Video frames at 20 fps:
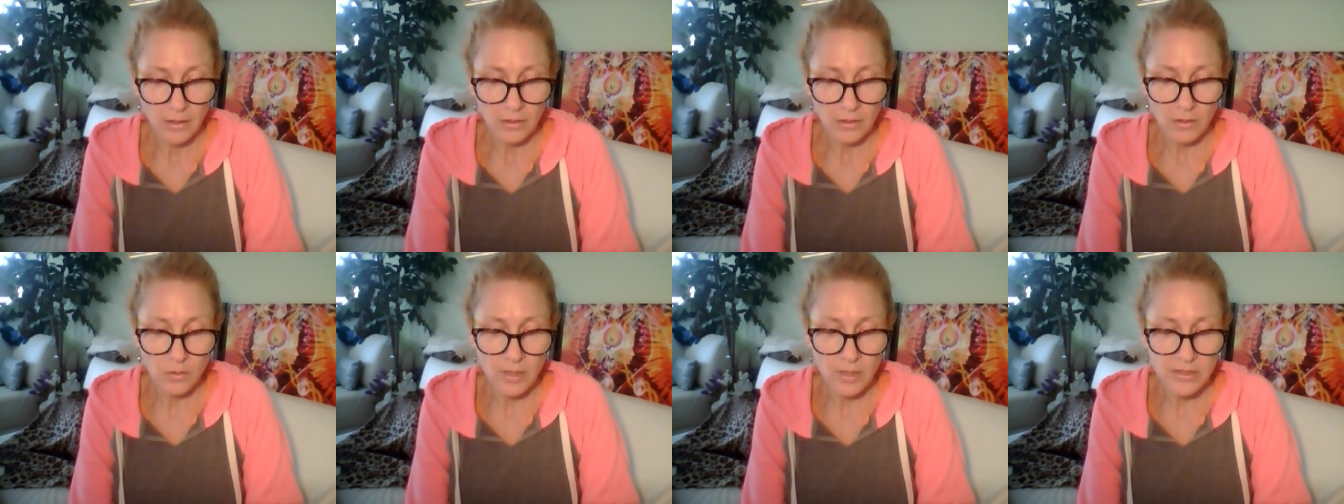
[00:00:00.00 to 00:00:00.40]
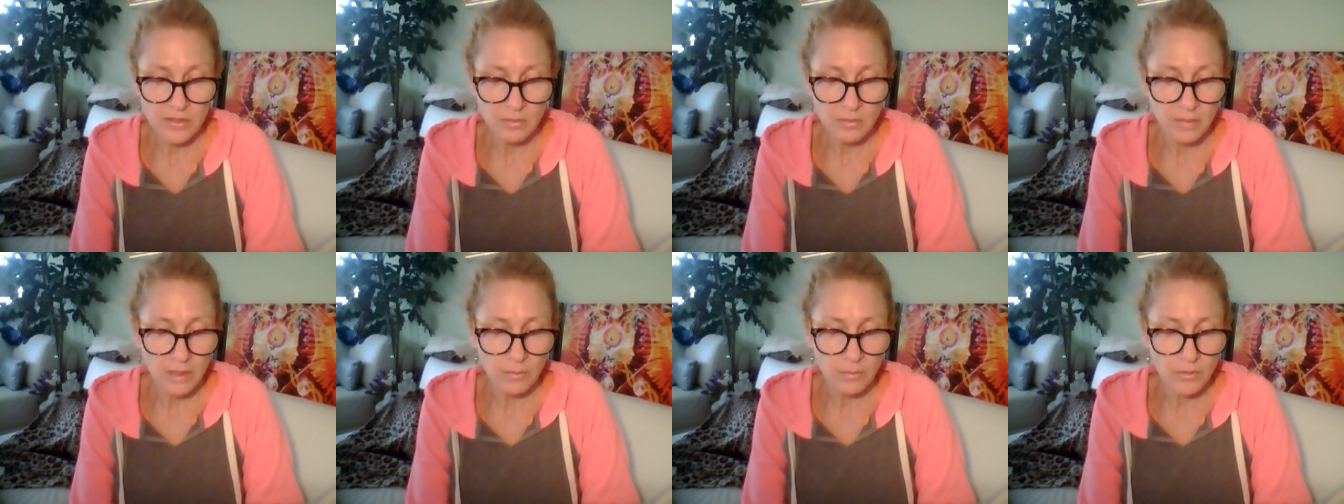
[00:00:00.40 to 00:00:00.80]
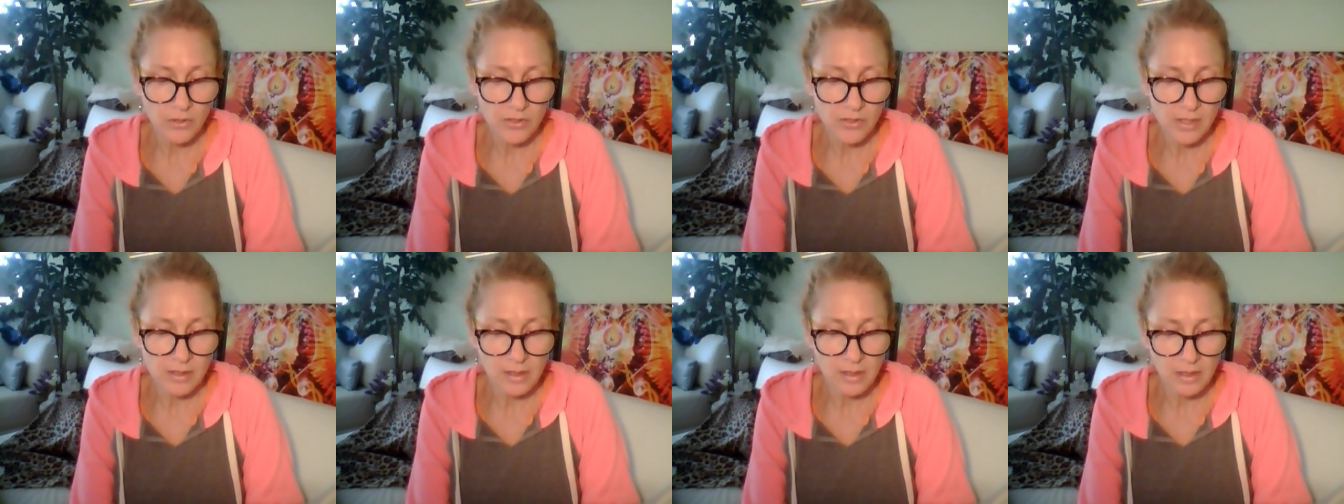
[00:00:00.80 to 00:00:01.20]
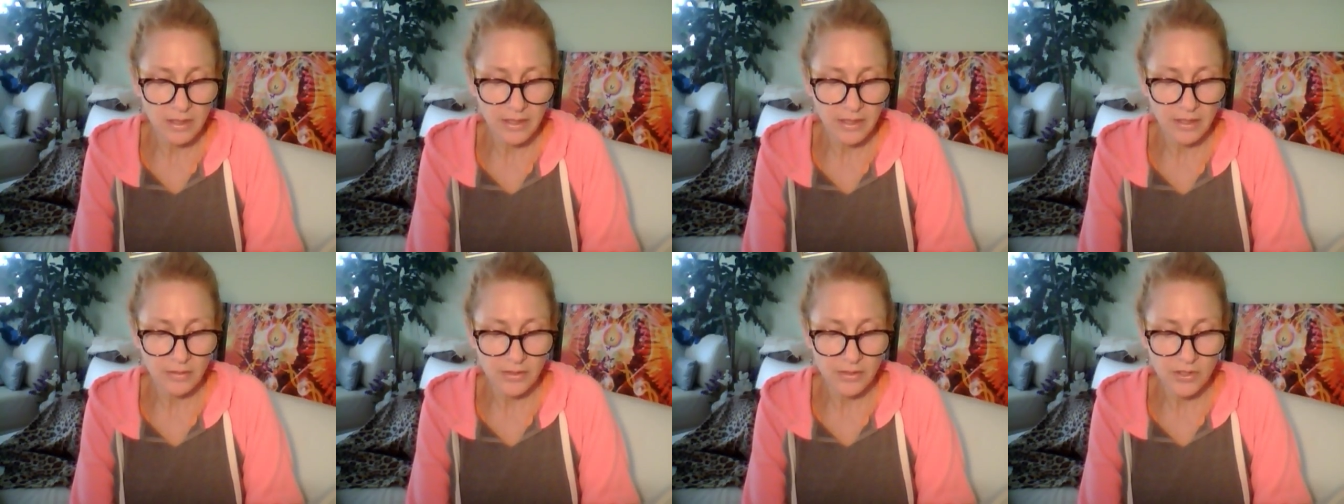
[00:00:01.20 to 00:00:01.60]
Your question may emerge as
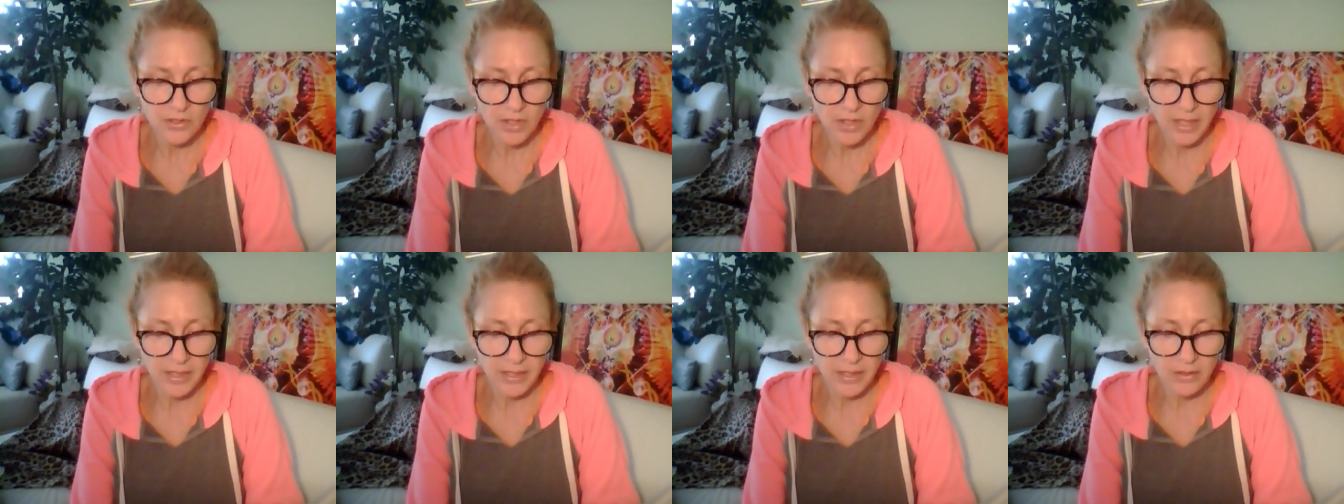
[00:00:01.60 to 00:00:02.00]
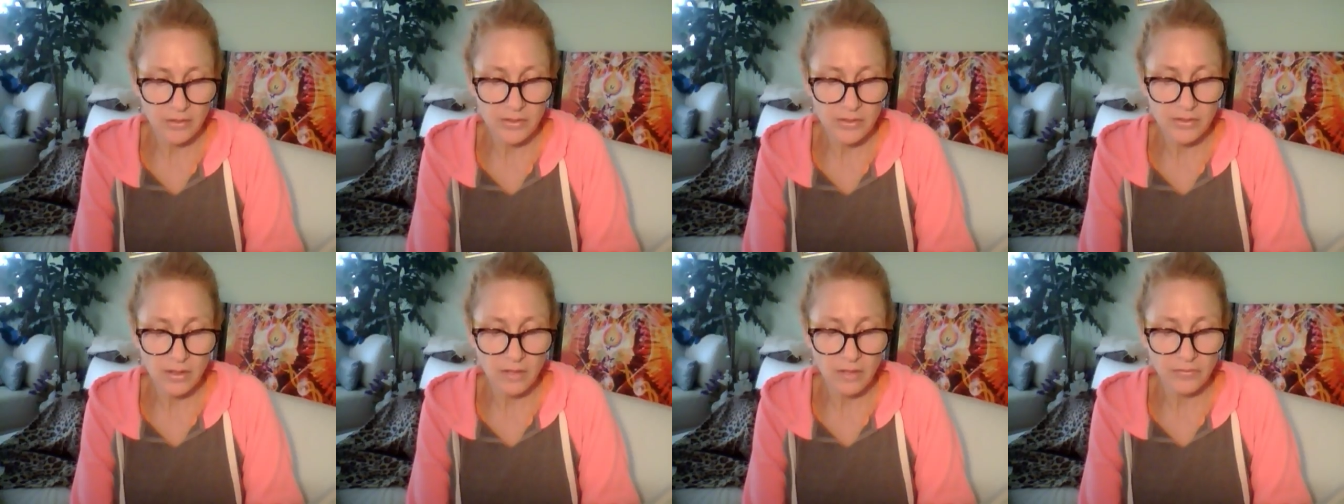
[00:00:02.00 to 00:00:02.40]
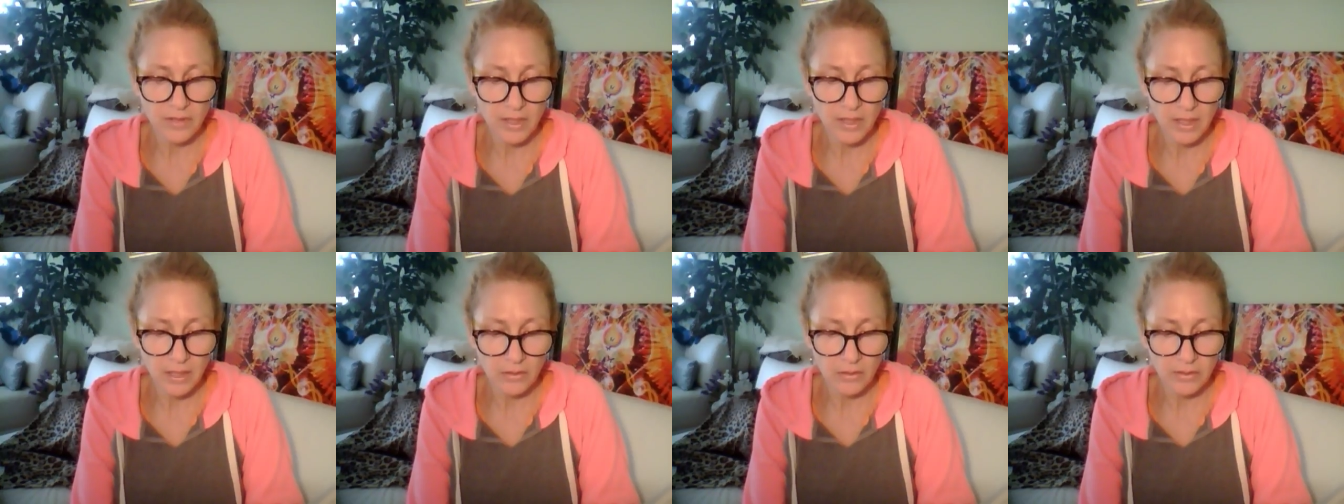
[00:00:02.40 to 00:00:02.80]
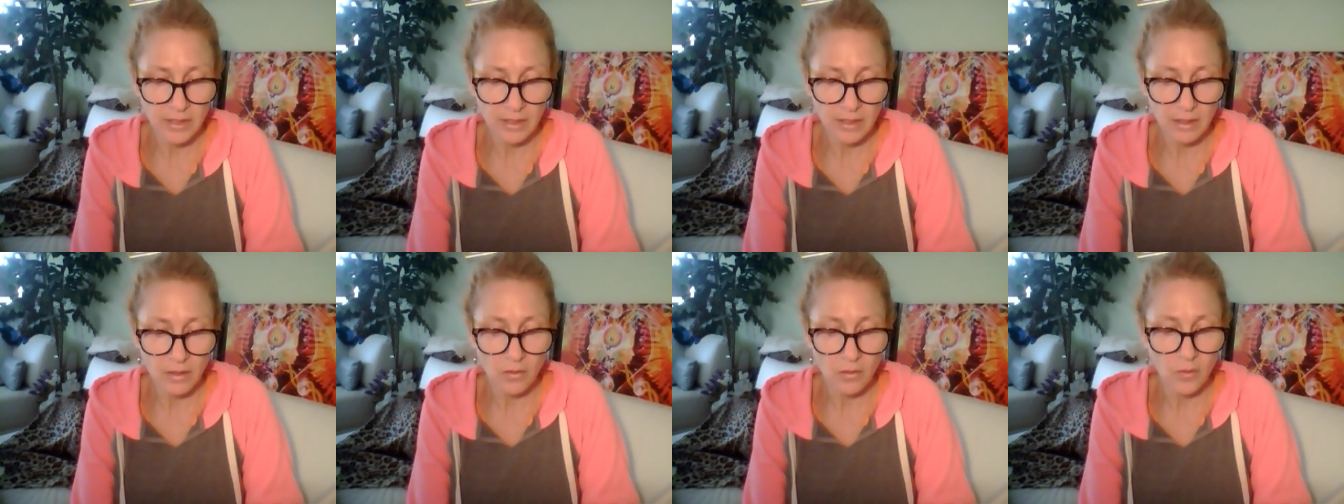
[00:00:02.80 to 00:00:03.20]
clear and shining or soft and
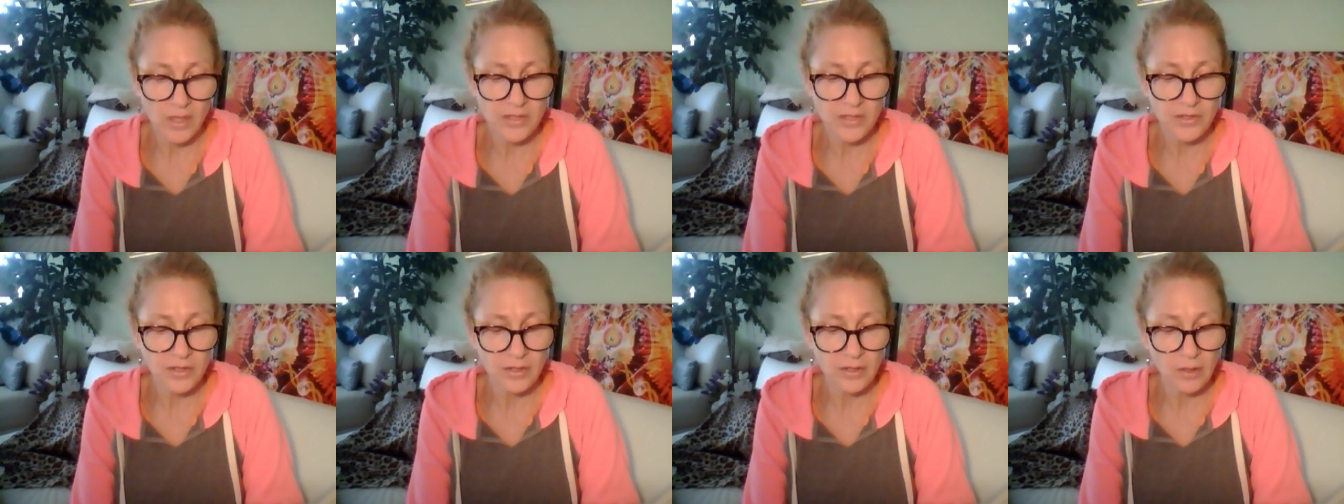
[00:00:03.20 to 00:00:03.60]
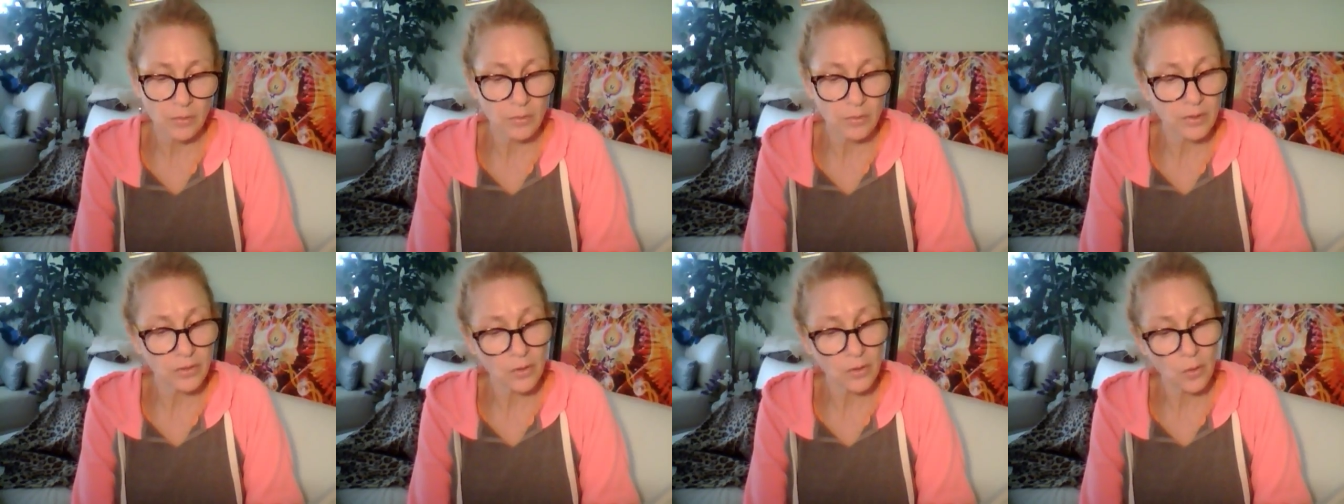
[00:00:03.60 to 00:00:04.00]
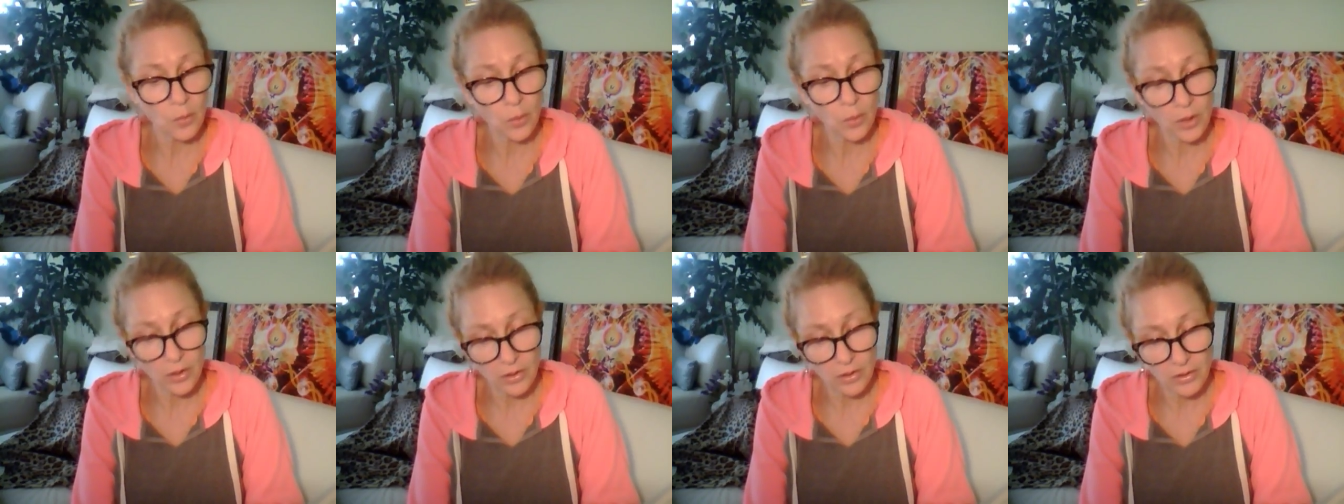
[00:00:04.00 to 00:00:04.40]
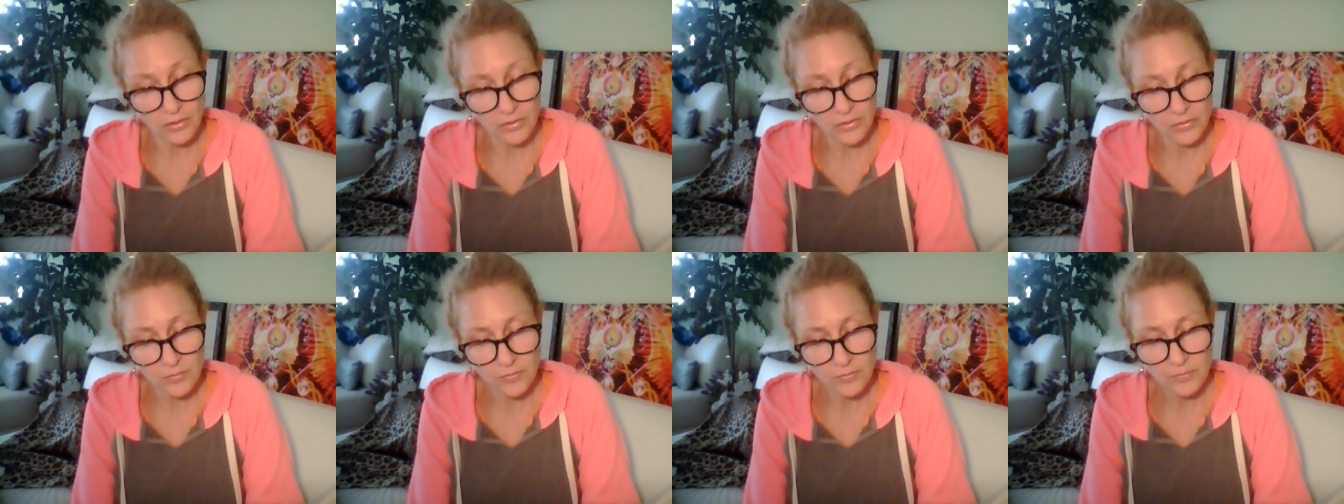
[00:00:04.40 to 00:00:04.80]
yielding, a question note with no words,